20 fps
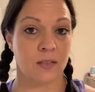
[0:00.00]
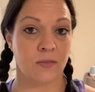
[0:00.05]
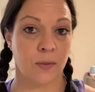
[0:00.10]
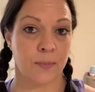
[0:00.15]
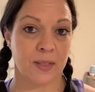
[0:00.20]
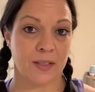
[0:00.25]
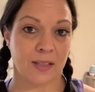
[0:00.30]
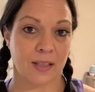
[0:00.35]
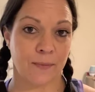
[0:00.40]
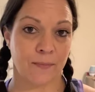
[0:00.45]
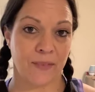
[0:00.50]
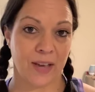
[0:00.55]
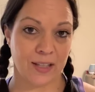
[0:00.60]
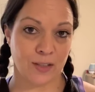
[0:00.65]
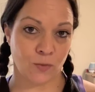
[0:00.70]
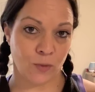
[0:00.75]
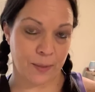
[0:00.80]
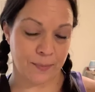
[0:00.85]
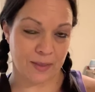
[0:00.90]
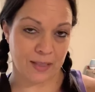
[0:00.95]
from the SlimFast
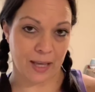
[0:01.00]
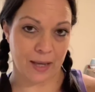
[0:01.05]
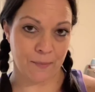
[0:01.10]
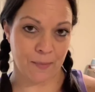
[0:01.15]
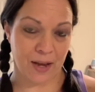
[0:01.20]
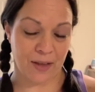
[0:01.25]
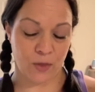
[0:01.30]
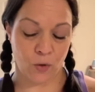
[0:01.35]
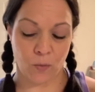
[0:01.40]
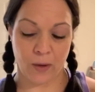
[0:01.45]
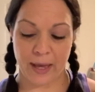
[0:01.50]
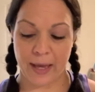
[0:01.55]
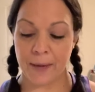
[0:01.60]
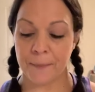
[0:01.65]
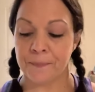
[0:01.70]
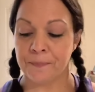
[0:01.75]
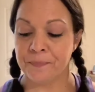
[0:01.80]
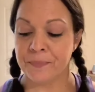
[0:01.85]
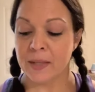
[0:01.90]
website, by the way.